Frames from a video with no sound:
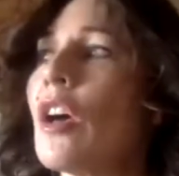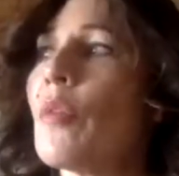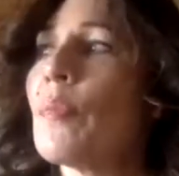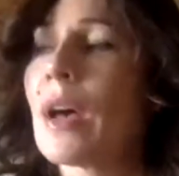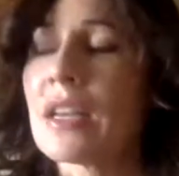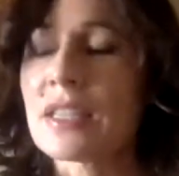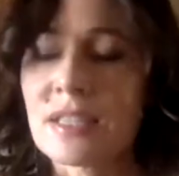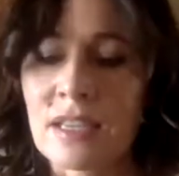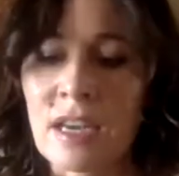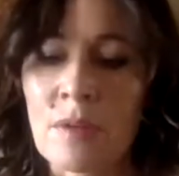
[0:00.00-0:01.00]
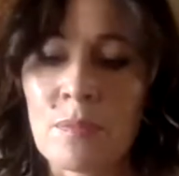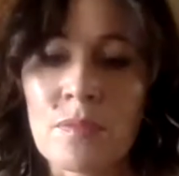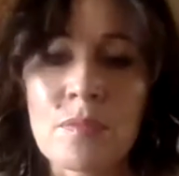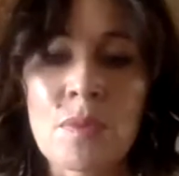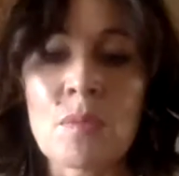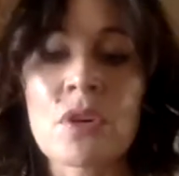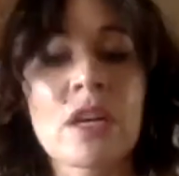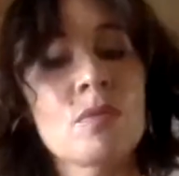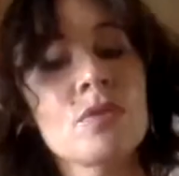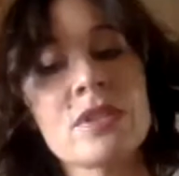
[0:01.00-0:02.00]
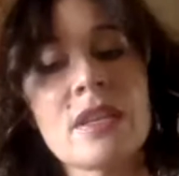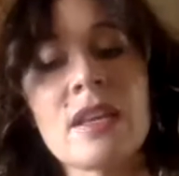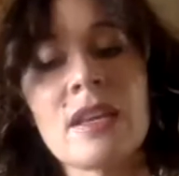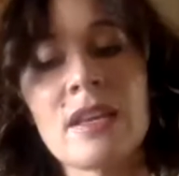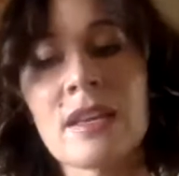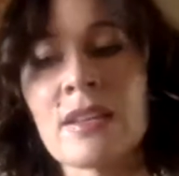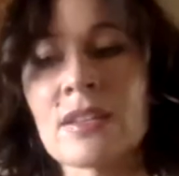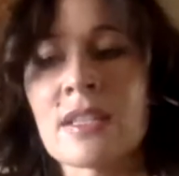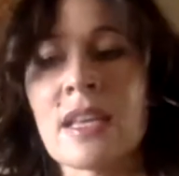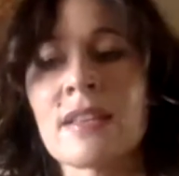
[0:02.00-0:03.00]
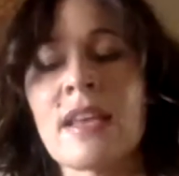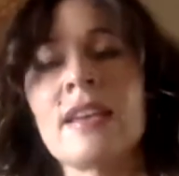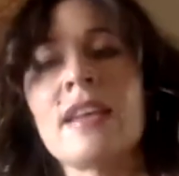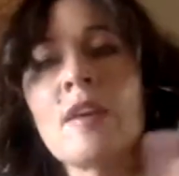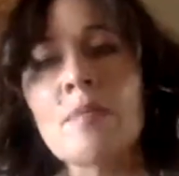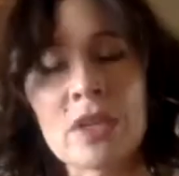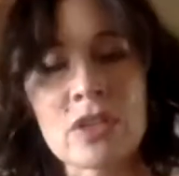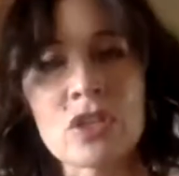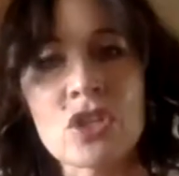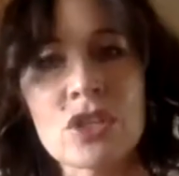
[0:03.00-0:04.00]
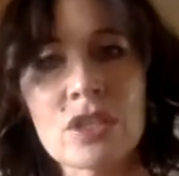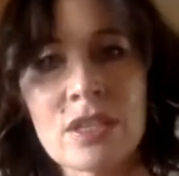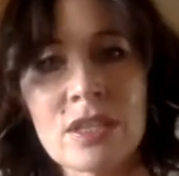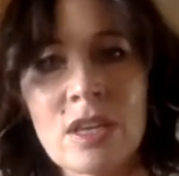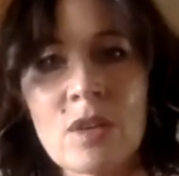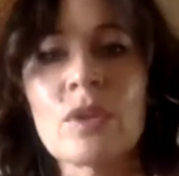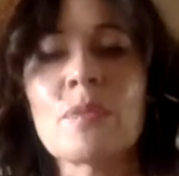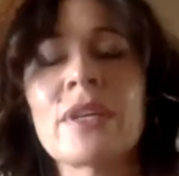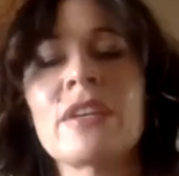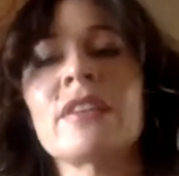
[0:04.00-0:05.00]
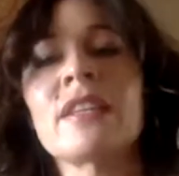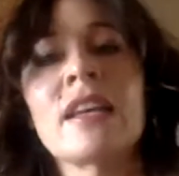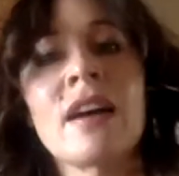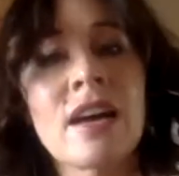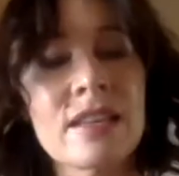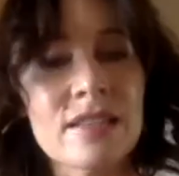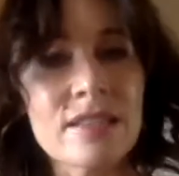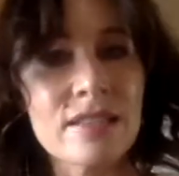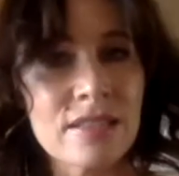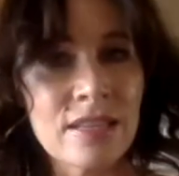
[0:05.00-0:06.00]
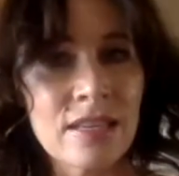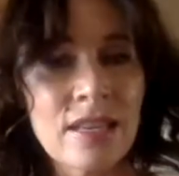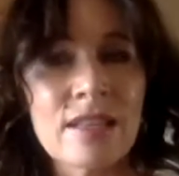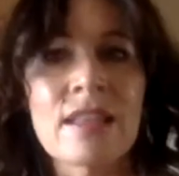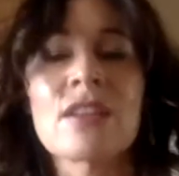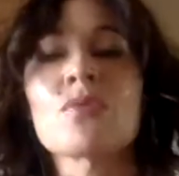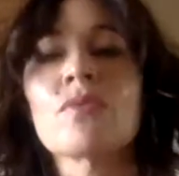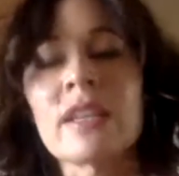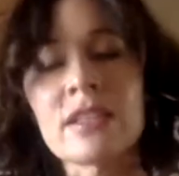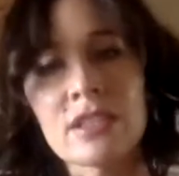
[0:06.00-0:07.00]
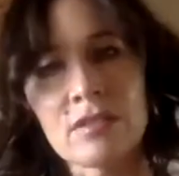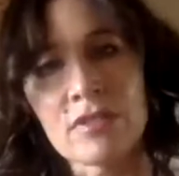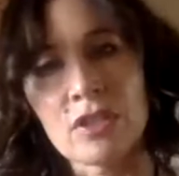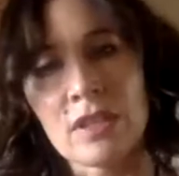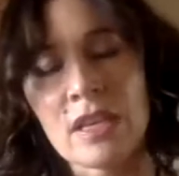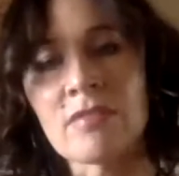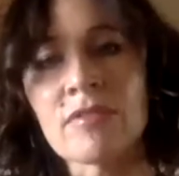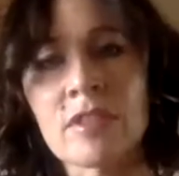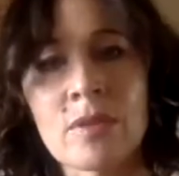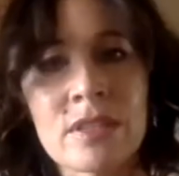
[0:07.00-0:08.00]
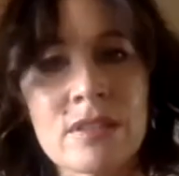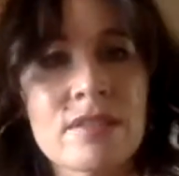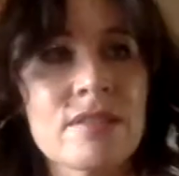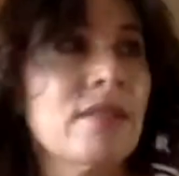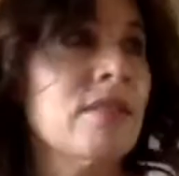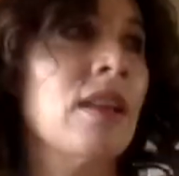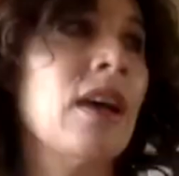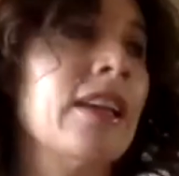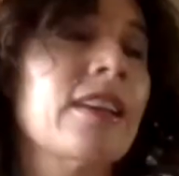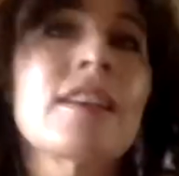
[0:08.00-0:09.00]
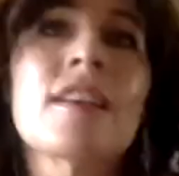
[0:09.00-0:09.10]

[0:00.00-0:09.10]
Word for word: but, um, but what I will see is that an image will appear in the ice that is relative to the influence, like